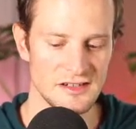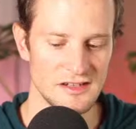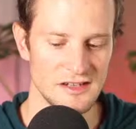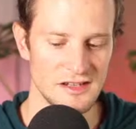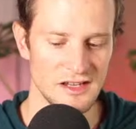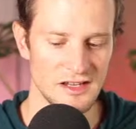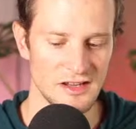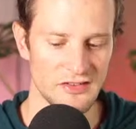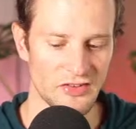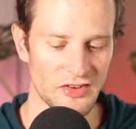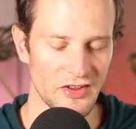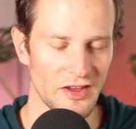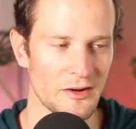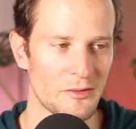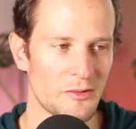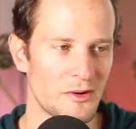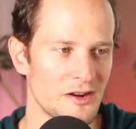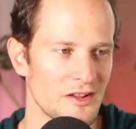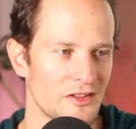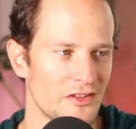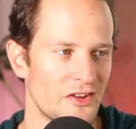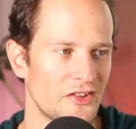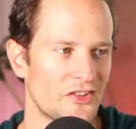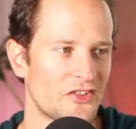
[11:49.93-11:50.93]
it's like one
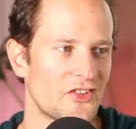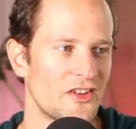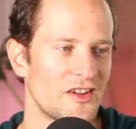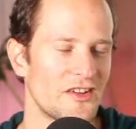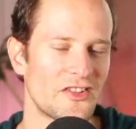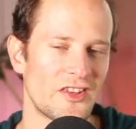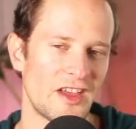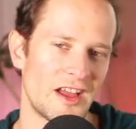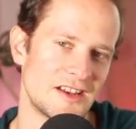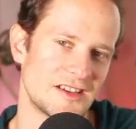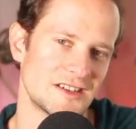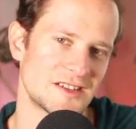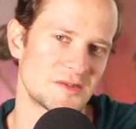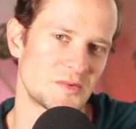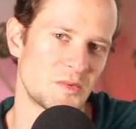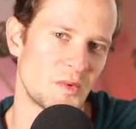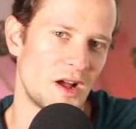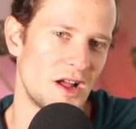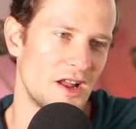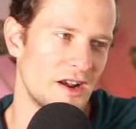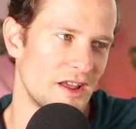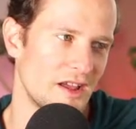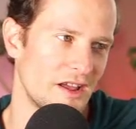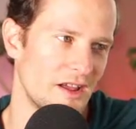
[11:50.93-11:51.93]
of those things I just
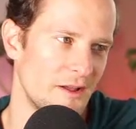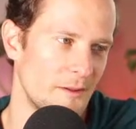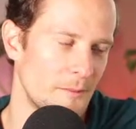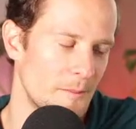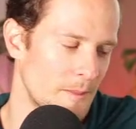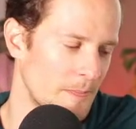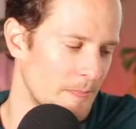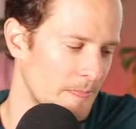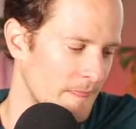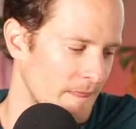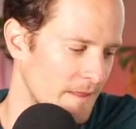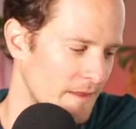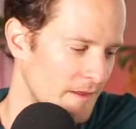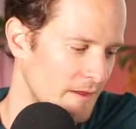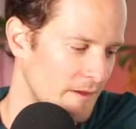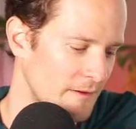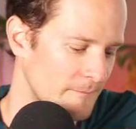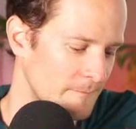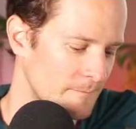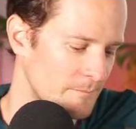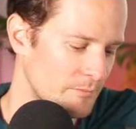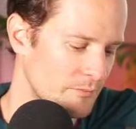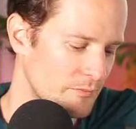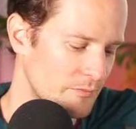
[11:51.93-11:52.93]
want to,
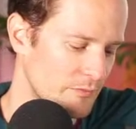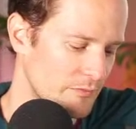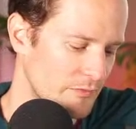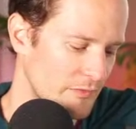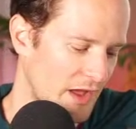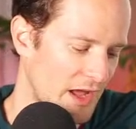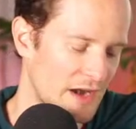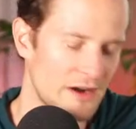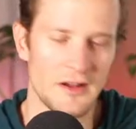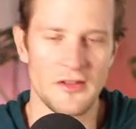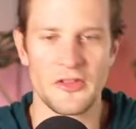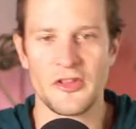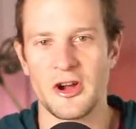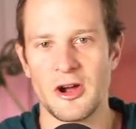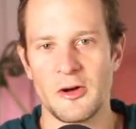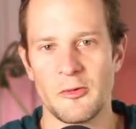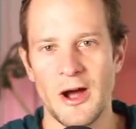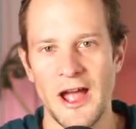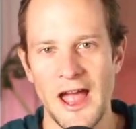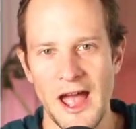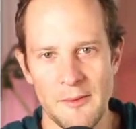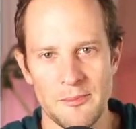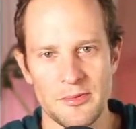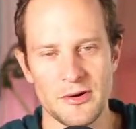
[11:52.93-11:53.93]
I don't know, the
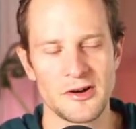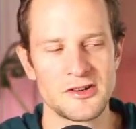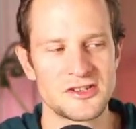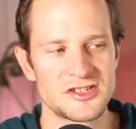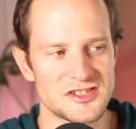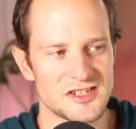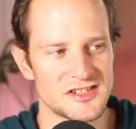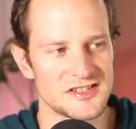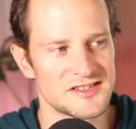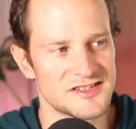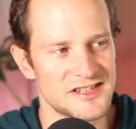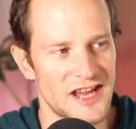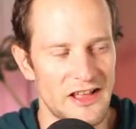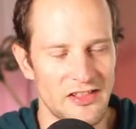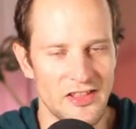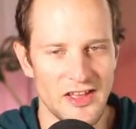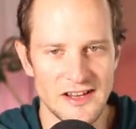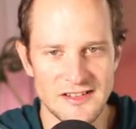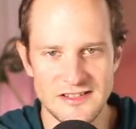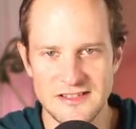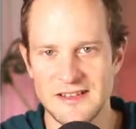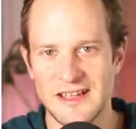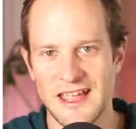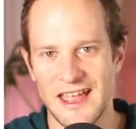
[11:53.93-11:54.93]
way I approach things, I
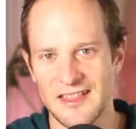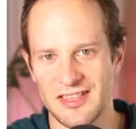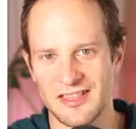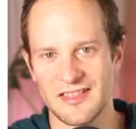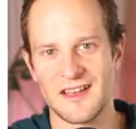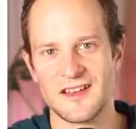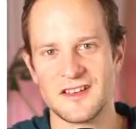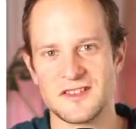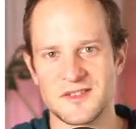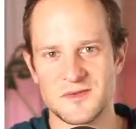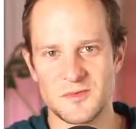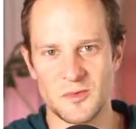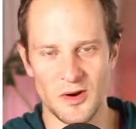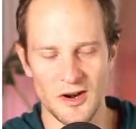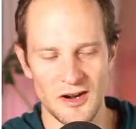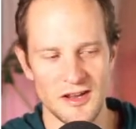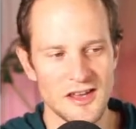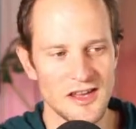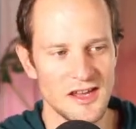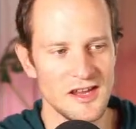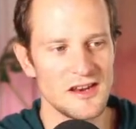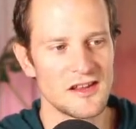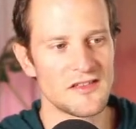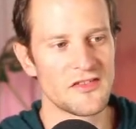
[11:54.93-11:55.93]
like to get things
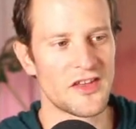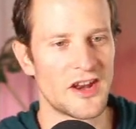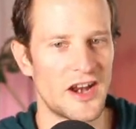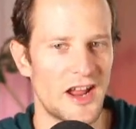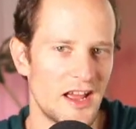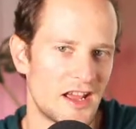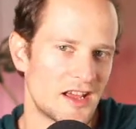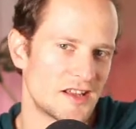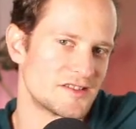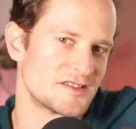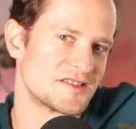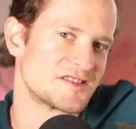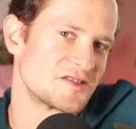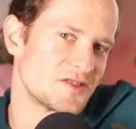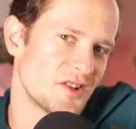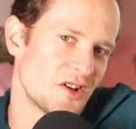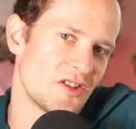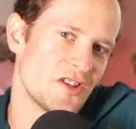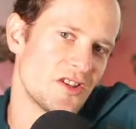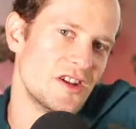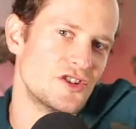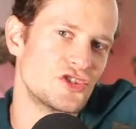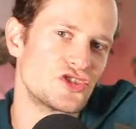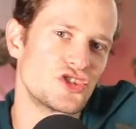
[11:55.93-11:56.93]
working, and then I can
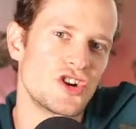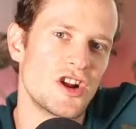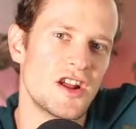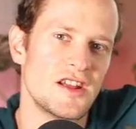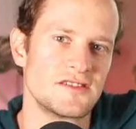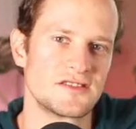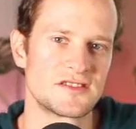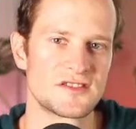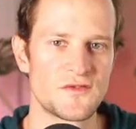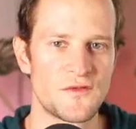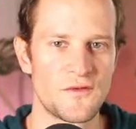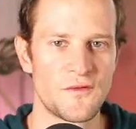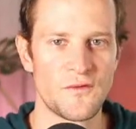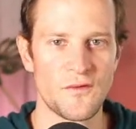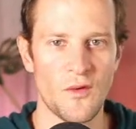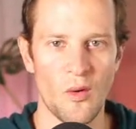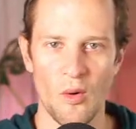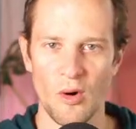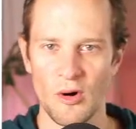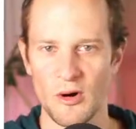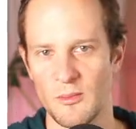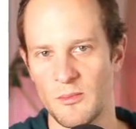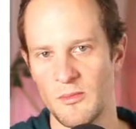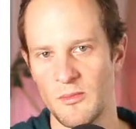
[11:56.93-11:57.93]
slowly
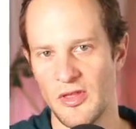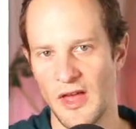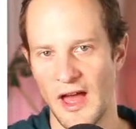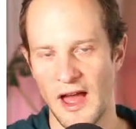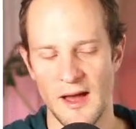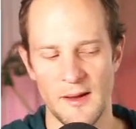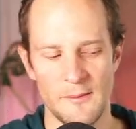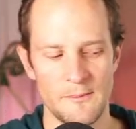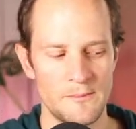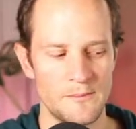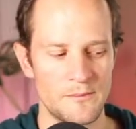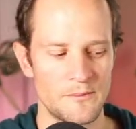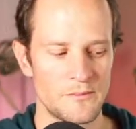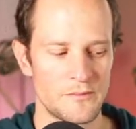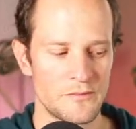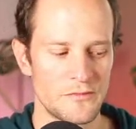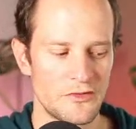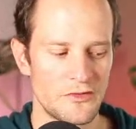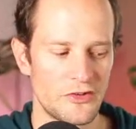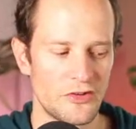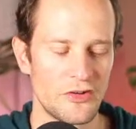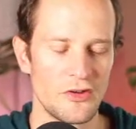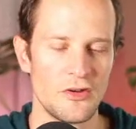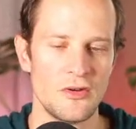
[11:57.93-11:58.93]
transform them
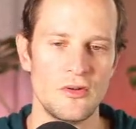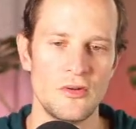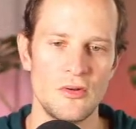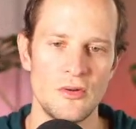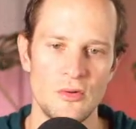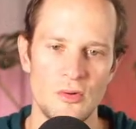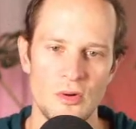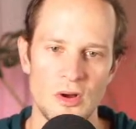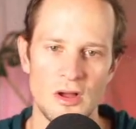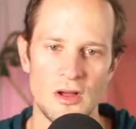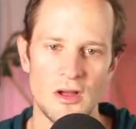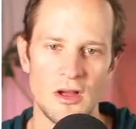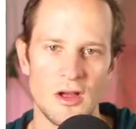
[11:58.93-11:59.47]
to